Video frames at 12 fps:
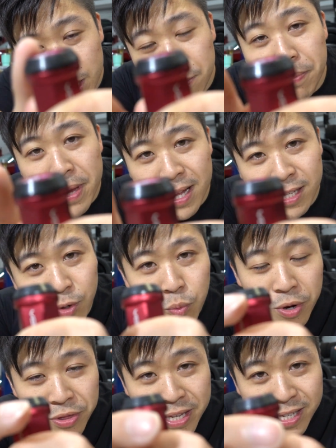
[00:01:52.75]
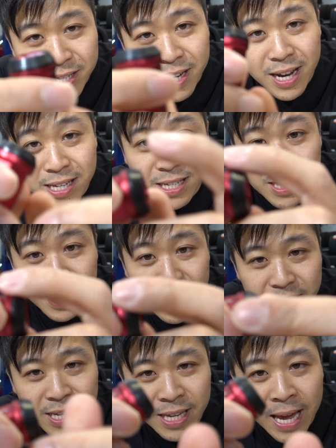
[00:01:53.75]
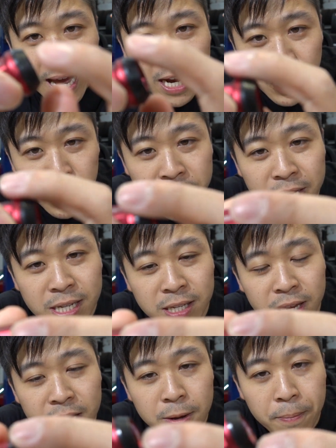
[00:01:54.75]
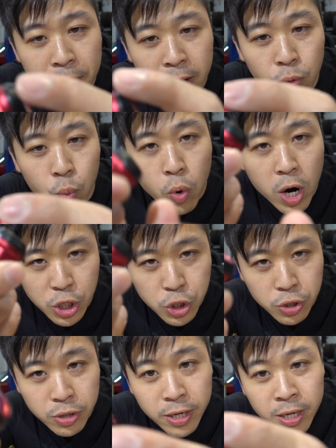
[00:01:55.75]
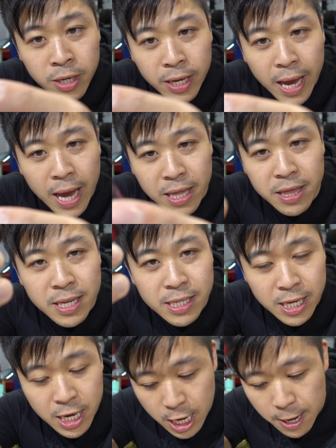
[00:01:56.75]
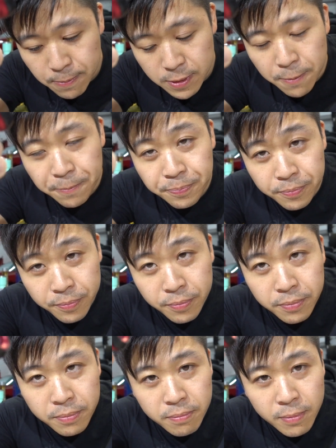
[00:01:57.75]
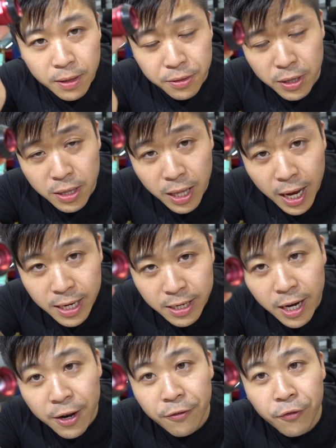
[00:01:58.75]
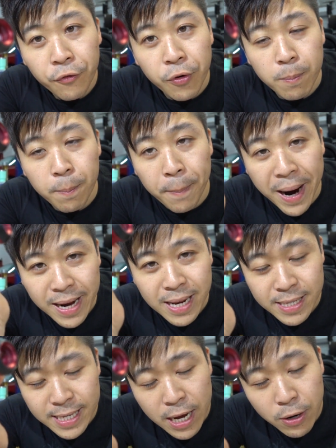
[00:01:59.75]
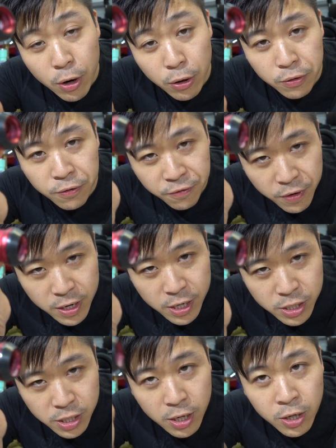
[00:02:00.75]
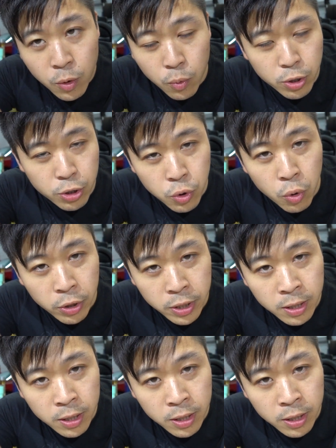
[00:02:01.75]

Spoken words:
spins, and what this does is this actually is an independent washer, and this keeps the lug nut from biting down on your finish when you're torquing